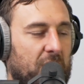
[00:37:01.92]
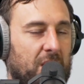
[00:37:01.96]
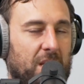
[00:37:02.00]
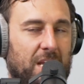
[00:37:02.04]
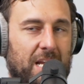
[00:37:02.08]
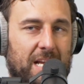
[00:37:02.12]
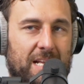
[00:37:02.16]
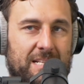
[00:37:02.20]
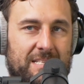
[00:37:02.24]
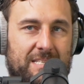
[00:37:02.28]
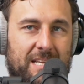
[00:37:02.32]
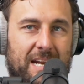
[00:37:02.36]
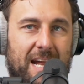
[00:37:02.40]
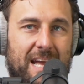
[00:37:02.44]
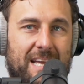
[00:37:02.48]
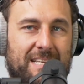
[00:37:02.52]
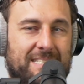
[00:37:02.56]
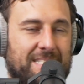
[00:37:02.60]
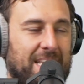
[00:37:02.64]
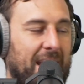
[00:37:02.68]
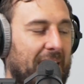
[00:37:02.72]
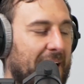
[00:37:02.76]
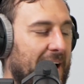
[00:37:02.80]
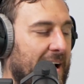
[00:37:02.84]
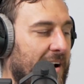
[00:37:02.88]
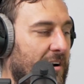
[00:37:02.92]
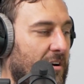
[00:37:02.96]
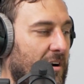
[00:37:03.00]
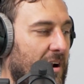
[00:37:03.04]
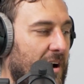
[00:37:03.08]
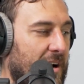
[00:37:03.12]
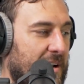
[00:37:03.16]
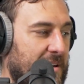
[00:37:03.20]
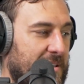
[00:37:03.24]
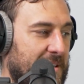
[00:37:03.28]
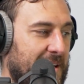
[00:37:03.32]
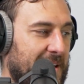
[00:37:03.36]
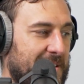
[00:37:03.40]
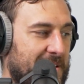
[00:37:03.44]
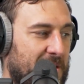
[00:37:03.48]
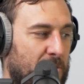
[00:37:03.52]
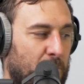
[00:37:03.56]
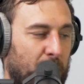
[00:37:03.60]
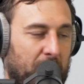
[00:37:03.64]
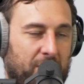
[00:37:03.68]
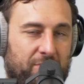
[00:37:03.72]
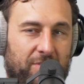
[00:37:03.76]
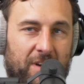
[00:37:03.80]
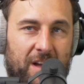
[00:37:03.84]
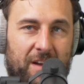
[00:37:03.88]
in today's day and era to get to
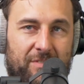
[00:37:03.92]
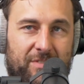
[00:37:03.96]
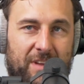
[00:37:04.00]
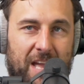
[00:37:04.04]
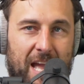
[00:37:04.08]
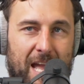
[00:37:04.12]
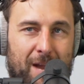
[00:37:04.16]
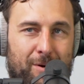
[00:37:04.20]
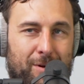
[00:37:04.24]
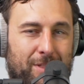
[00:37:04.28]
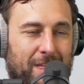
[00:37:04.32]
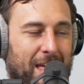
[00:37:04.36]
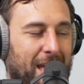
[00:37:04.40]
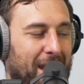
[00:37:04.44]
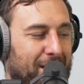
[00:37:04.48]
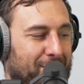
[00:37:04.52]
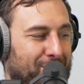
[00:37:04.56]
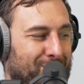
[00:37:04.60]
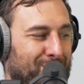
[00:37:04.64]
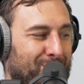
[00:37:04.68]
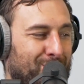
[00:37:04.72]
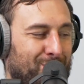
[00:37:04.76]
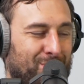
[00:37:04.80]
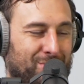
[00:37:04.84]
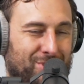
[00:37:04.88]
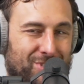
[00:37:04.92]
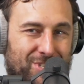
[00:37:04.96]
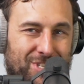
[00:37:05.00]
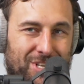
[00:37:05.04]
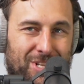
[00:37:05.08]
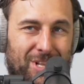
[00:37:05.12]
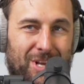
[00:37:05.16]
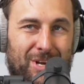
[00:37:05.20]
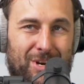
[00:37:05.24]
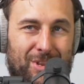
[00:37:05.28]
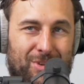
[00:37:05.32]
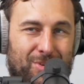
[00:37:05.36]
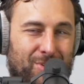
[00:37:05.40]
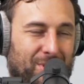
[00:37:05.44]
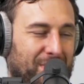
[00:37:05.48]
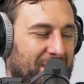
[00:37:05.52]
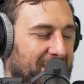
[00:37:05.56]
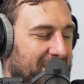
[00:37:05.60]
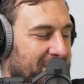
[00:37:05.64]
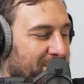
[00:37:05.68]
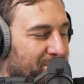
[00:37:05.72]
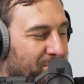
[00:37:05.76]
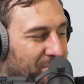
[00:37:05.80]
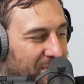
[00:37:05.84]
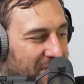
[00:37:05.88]
25K without shooting a shitload of threes
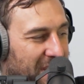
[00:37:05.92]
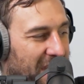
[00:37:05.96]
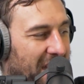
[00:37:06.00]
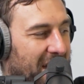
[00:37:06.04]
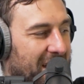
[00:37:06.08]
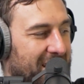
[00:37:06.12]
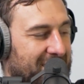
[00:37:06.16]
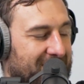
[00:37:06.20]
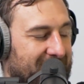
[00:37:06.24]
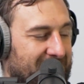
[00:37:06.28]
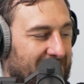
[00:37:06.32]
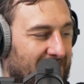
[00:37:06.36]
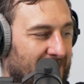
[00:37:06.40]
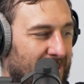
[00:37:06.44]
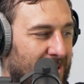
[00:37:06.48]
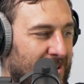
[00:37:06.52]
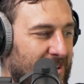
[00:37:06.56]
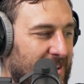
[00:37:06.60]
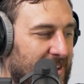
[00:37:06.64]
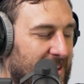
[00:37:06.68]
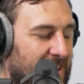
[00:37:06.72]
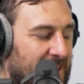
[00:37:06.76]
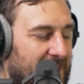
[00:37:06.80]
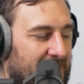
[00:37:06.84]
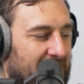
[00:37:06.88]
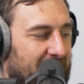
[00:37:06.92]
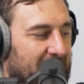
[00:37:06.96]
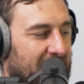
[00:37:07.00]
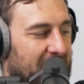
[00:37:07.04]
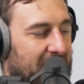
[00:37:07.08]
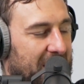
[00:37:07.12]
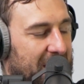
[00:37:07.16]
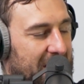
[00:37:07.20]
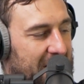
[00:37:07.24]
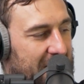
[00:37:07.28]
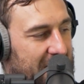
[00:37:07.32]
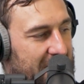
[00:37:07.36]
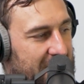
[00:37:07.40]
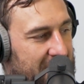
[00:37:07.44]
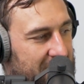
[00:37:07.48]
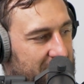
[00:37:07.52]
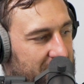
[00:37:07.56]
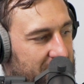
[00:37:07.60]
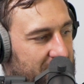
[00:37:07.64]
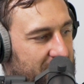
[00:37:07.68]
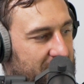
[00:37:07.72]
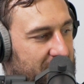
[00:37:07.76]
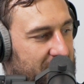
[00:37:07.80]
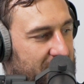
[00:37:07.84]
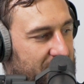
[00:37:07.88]
is pretty hard. So
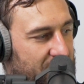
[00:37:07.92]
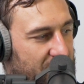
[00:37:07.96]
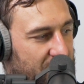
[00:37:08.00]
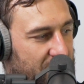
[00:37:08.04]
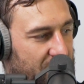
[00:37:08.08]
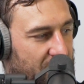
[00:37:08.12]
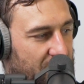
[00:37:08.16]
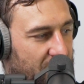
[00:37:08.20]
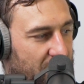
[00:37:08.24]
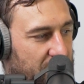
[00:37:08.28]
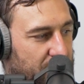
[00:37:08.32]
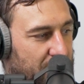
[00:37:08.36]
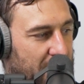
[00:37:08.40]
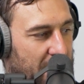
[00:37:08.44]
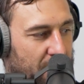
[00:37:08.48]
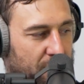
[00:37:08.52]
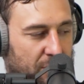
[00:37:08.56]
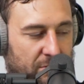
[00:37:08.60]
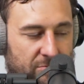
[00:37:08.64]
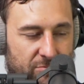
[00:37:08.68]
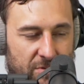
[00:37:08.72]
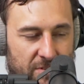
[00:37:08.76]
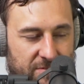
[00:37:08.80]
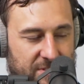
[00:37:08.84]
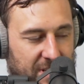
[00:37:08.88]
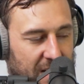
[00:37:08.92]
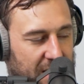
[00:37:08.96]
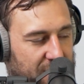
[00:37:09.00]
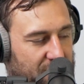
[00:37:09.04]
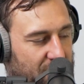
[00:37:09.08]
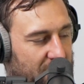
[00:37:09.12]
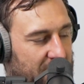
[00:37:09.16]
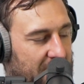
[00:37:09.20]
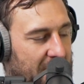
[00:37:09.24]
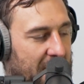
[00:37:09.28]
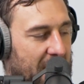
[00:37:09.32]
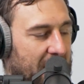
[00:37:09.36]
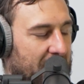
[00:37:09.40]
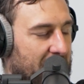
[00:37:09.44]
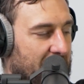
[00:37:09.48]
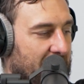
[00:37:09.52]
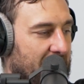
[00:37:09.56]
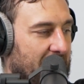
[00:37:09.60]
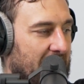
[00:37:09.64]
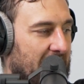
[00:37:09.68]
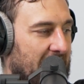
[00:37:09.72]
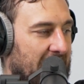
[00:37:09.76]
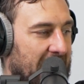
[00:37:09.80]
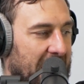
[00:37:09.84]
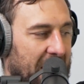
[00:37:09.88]
just goes back. We've touched on that
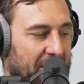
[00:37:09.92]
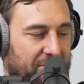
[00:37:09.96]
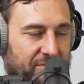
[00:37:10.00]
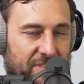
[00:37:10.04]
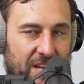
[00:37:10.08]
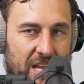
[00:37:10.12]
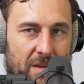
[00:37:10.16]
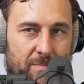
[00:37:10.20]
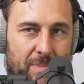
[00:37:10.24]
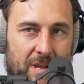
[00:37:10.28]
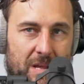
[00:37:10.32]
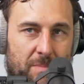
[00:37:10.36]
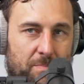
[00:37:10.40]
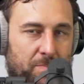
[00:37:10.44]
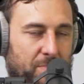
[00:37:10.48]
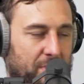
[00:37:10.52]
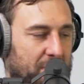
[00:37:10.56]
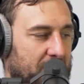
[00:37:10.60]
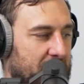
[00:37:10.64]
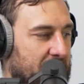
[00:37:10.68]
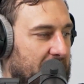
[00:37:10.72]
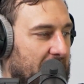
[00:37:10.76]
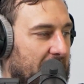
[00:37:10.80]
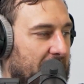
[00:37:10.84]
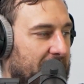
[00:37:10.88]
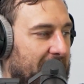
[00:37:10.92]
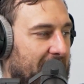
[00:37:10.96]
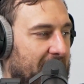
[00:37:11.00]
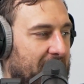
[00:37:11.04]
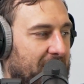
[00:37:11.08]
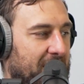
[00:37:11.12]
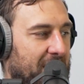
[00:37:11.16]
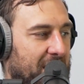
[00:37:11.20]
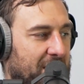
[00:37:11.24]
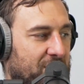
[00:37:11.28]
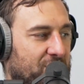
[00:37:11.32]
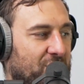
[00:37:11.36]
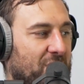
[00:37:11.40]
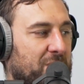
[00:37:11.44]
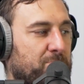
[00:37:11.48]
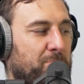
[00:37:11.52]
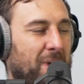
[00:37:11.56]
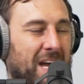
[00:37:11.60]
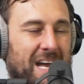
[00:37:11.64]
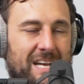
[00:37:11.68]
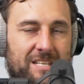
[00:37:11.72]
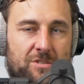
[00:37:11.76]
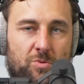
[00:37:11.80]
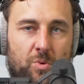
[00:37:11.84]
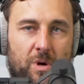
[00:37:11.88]
a fair bit, but that he just
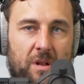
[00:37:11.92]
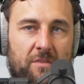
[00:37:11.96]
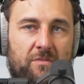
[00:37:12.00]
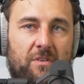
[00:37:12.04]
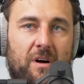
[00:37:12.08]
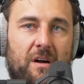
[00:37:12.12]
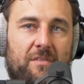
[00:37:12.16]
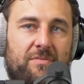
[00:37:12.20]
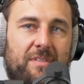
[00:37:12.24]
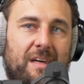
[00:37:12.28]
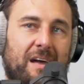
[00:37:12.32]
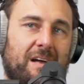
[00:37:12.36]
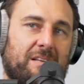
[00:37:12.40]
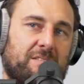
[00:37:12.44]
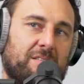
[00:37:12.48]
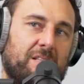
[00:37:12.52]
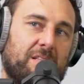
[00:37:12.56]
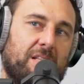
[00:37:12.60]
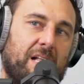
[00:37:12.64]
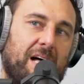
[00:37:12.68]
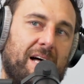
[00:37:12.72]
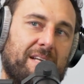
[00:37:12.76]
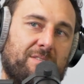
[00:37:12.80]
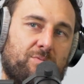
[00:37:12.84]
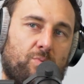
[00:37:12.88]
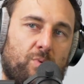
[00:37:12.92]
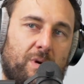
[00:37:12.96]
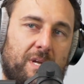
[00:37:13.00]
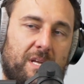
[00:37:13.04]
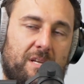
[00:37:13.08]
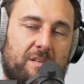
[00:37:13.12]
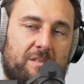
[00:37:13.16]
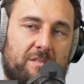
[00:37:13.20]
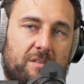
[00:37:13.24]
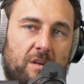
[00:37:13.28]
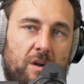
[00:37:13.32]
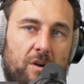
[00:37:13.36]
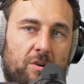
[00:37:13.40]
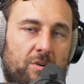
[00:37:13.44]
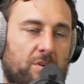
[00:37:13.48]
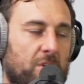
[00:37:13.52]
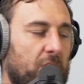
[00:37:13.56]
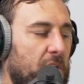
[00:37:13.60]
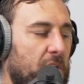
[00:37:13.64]
passed 25,000 last week. So